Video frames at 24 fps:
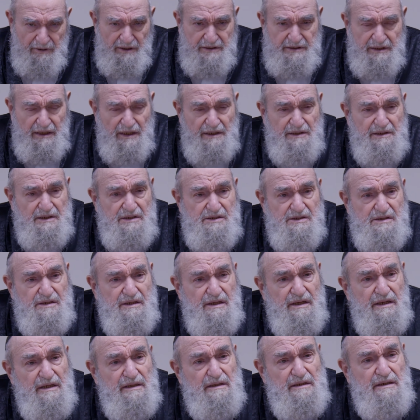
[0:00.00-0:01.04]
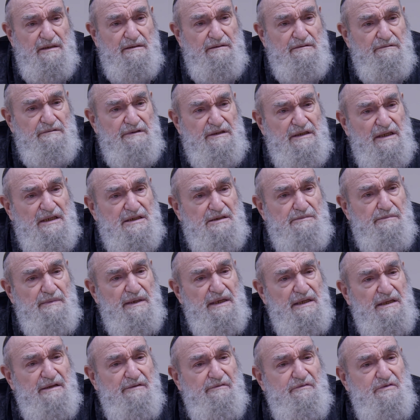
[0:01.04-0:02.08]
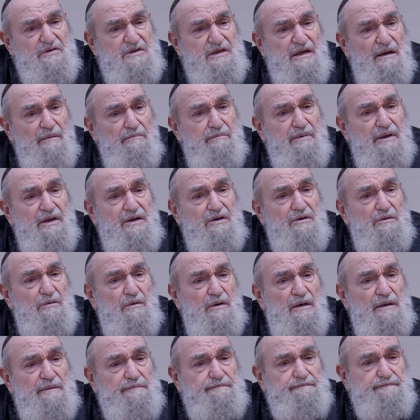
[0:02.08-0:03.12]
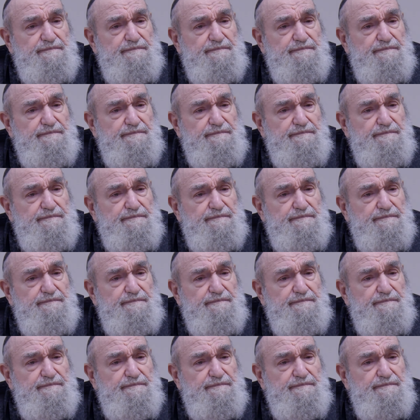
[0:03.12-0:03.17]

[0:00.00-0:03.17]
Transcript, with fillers: to understand, it doesn't make a difference how big you are.